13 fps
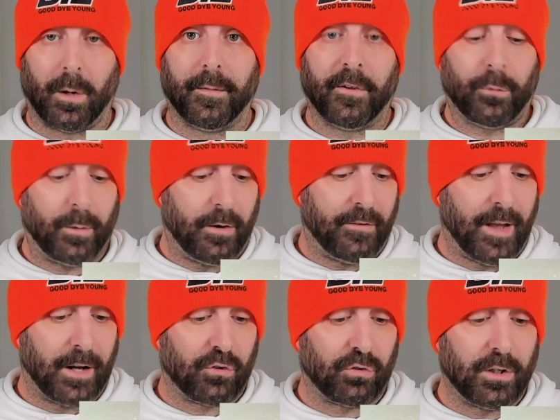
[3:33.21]
This one is
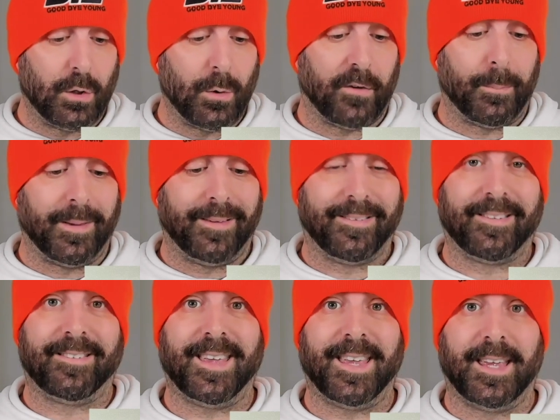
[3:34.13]
actually U S B
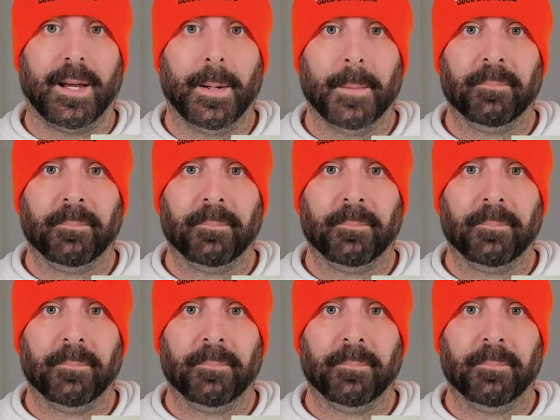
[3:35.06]
C.